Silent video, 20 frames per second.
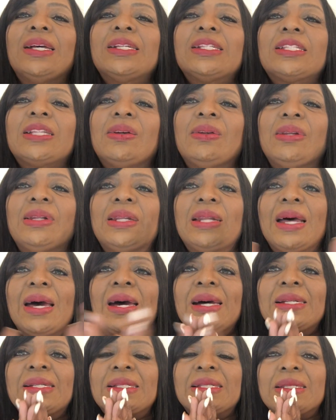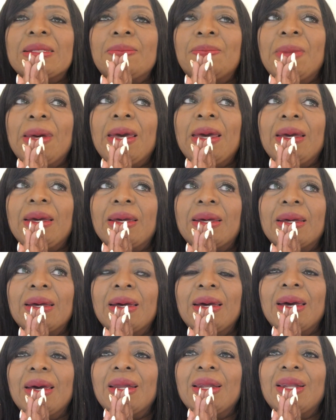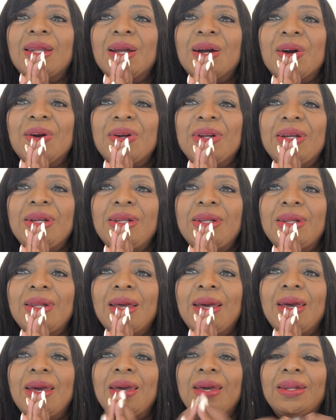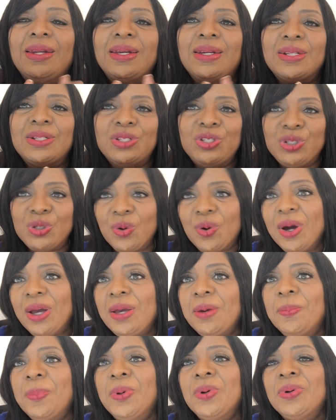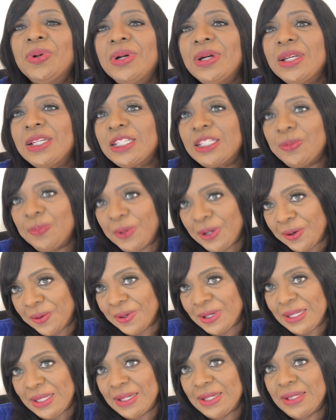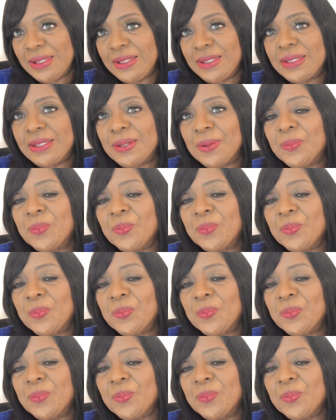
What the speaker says: So let's make learning an enjoyable experience.